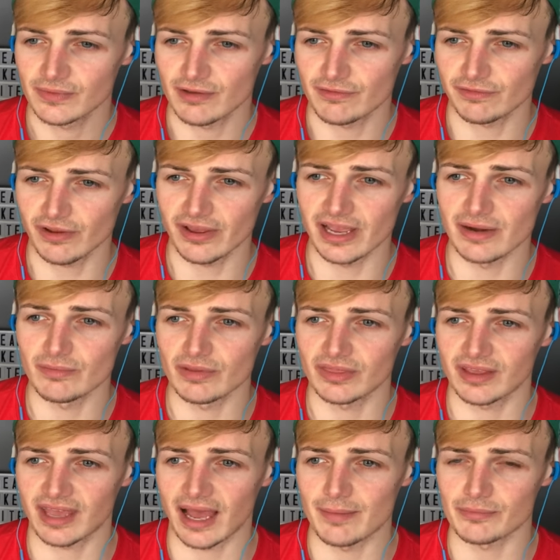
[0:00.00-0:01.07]
Flirting with the
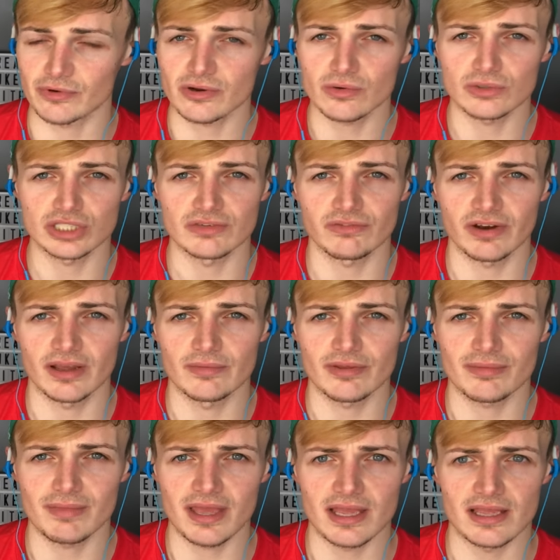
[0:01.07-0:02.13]
camera, or is she flirting with
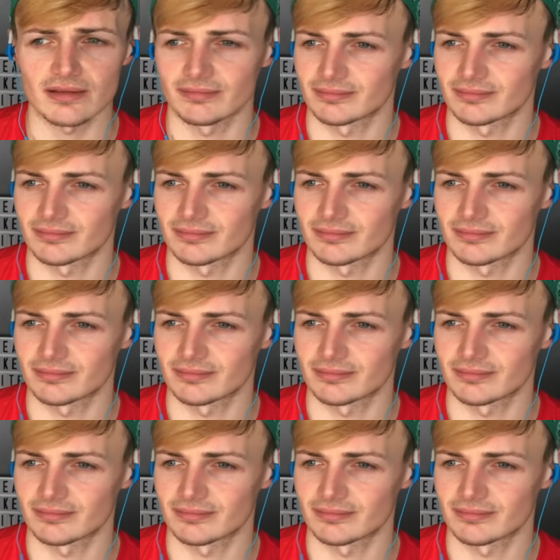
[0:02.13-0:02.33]
me?